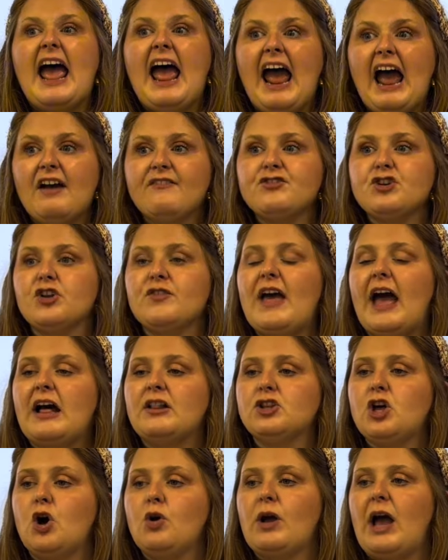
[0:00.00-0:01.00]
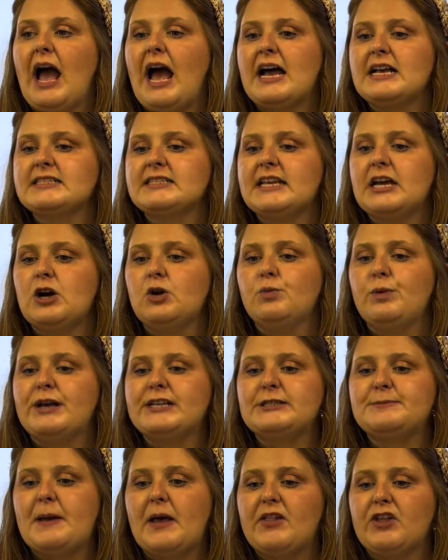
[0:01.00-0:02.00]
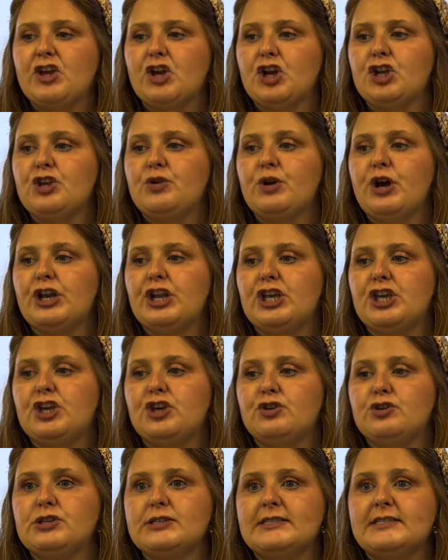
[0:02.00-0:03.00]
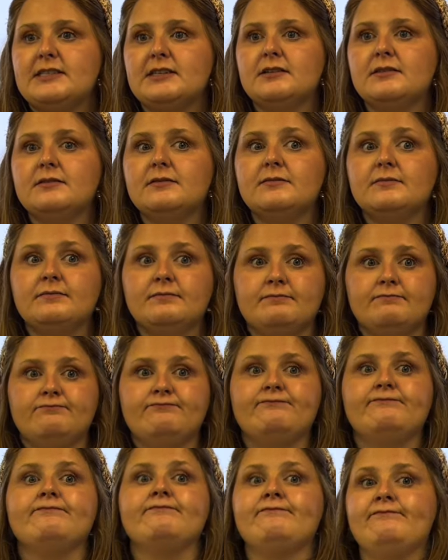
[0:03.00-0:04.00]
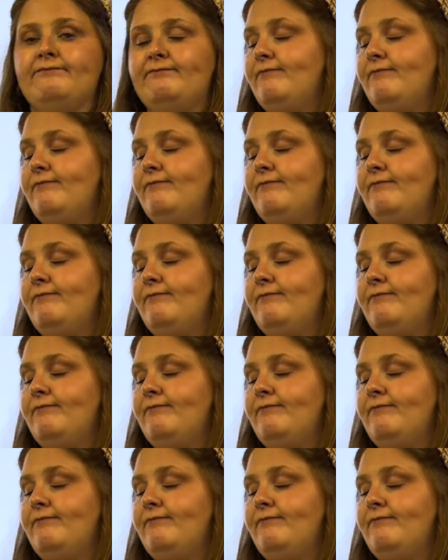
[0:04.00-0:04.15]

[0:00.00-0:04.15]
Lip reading: after that long I sound, what spelling are you going to use? IGH.